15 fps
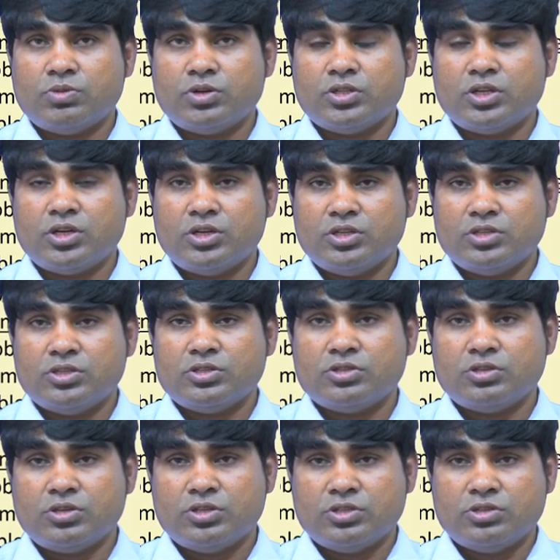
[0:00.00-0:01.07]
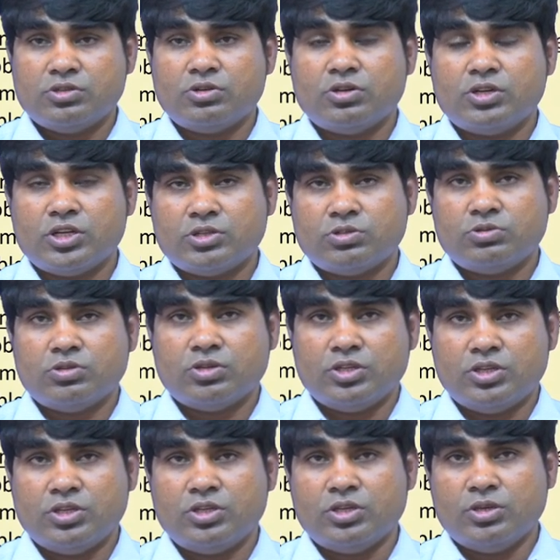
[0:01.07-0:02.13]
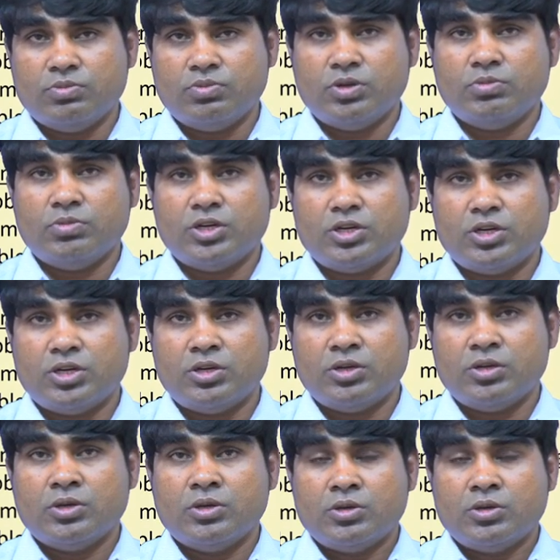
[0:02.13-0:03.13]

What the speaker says: but that decision is not actually implemented.